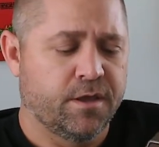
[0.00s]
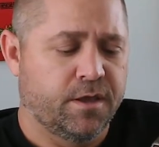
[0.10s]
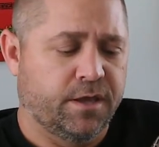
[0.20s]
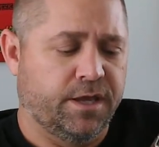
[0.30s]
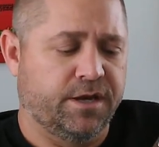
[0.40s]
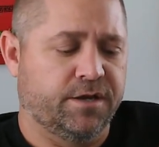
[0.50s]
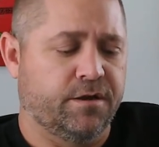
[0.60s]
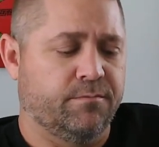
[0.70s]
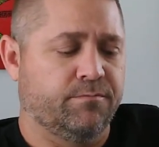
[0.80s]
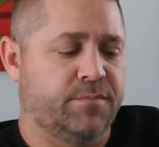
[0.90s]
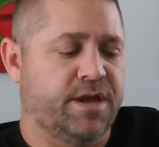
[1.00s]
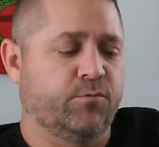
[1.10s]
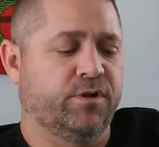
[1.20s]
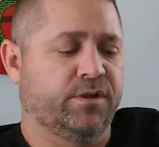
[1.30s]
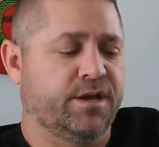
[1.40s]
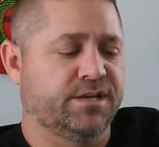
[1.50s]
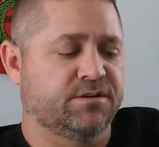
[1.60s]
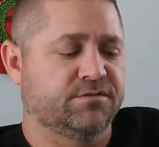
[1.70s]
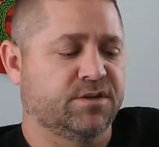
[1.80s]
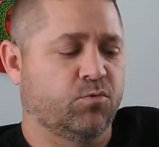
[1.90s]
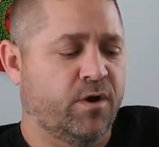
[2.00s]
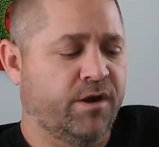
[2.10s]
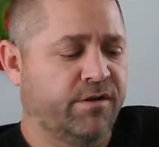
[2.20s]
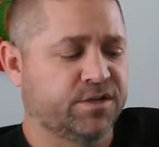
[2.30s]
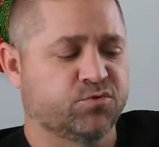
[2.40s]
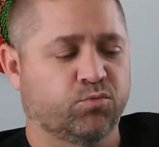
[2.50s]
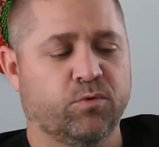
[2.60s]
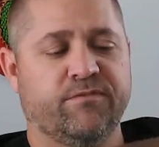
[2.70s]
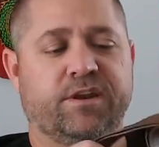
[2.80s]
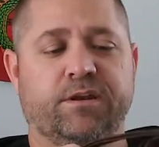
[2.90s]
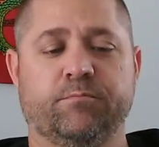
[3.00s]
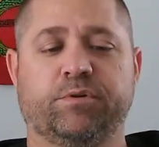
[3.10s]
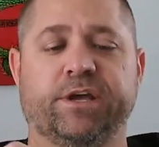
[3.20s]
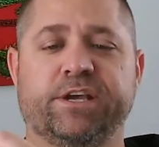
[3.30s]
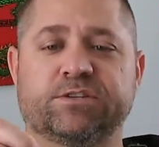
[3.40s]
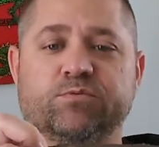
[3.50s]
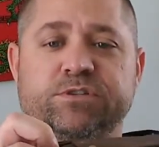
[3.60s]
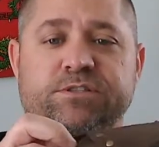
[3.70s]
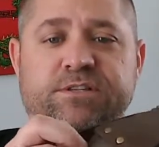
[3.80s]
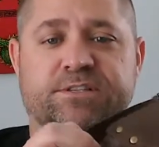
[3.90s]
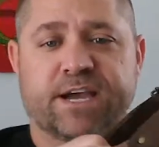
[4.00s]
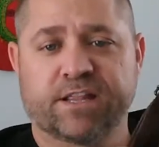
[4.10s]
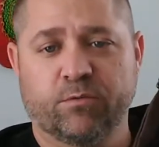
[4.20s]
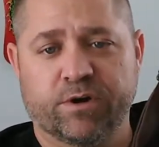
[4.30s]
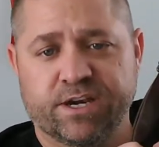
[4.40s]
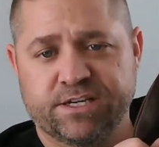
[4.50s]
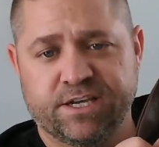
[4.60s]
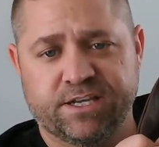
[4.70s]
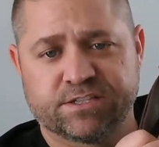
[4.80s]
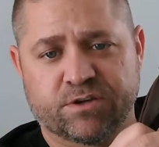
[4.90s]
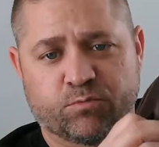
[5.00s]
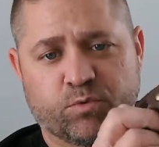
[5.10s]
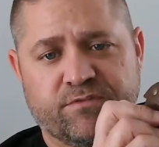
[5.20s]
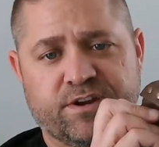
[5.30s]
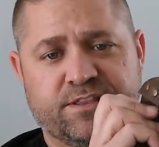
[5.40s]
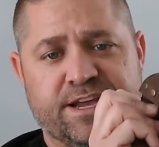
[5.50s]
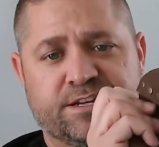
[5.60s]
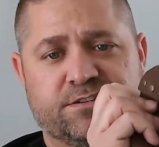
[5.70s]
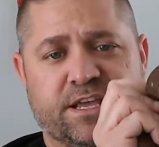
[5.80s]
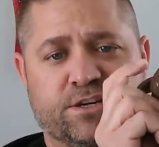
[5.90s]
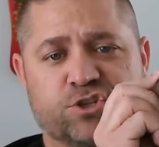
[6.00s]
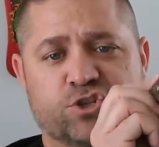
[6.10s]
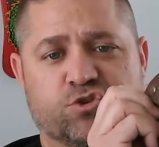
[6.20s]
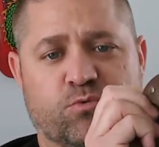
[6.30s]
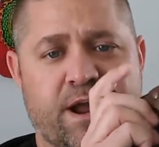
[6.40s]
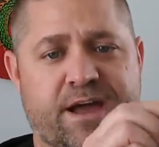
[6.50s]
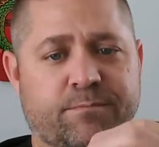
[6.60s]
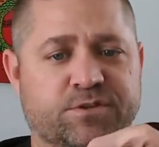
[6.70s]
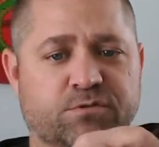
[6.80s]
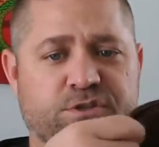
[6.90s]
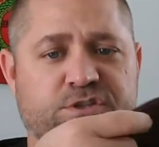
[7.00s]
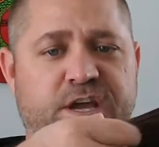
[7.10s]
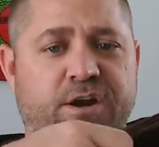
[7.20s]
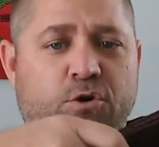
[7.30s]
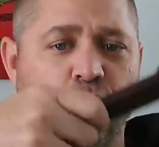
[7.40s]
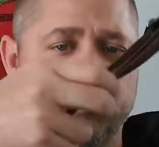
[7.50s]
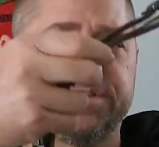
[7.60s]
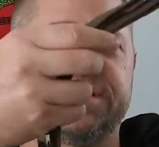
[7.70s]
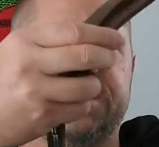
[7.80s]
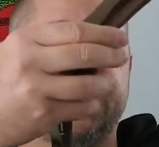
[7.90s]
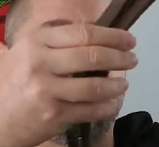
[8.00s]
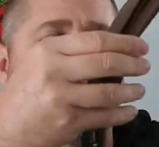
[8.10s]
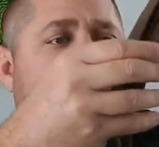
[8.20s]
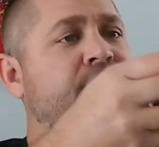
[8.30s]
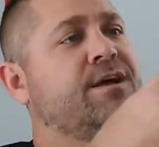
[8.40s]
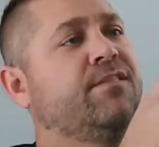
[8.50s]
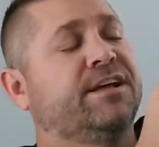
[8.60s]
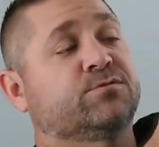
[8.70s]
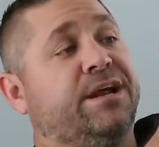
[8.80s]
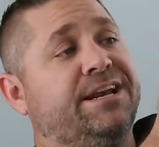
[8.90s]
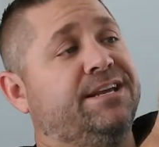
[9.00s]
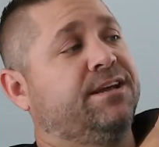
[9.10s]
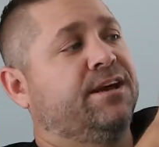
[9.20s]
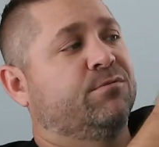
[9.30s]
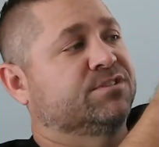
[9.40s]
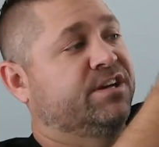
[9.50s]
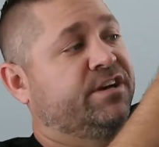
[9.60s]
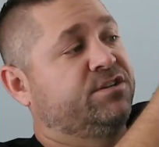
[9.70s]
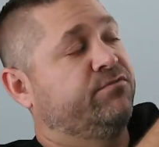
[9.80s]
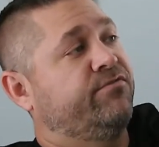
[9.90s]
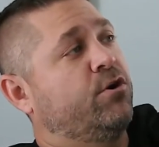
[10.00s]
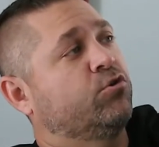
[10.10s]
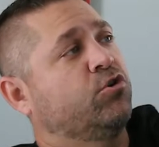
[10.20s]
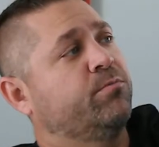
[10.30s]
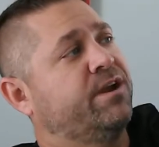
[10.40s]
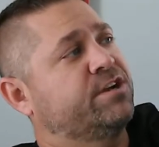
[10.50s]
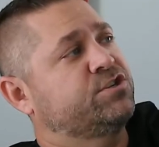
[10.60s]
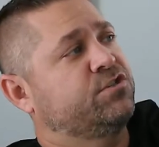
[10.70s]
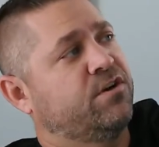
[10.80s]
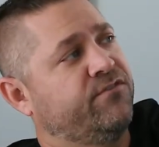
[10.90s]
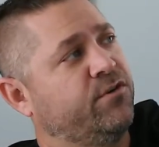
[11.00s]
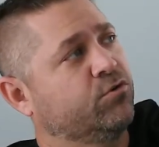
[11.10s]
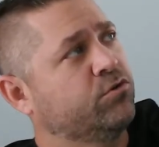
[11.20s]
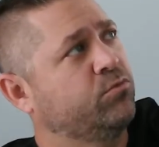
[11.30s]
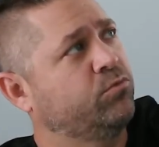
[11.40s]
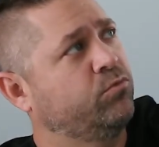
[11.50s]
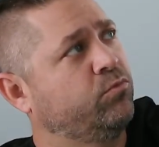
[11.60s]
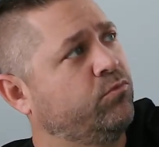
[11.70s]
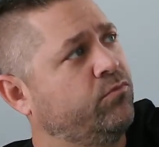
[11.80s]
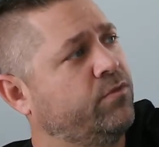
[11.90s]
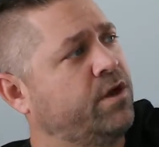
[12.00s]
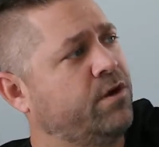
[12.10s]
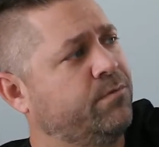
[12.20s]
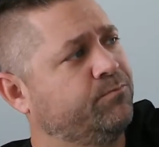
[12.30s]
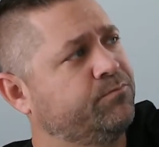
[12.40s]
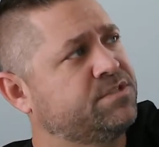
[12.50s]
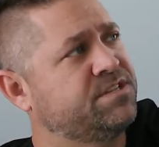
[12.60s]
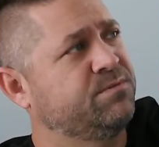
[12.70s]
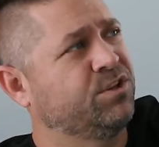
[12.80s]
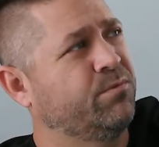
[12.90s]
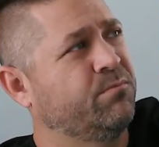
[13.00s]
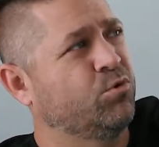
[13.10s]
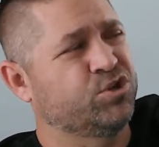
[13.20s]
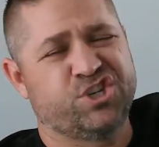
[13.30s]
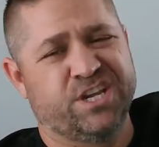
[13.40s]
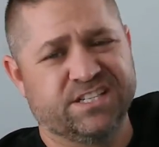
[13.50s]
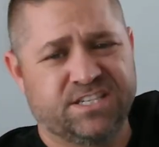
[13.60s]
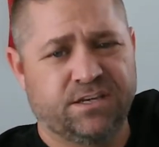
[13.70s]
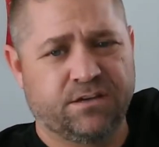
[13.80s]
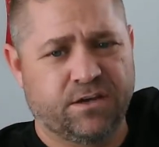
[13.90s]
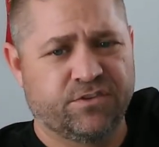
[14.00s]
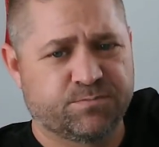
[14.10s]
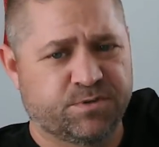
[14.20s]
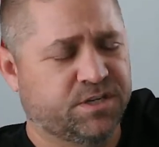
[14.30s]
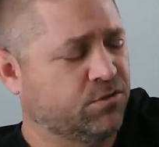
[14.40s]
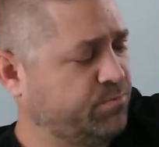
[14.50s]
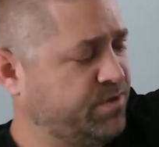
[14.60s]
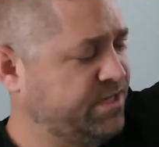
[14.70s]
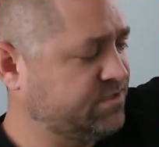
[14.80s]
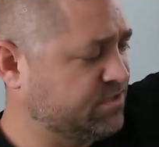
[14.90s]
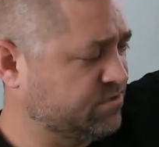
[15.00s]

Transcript: And I realized, I was like, well, why don't I just rivet it in place, which is exactly what I did. So I riveted that strap so it just kind of holds it together. That's what I did. I was going to do Velcro, but I actually thought Velcro seemed a little bit more chintzy on this particular piece, and so I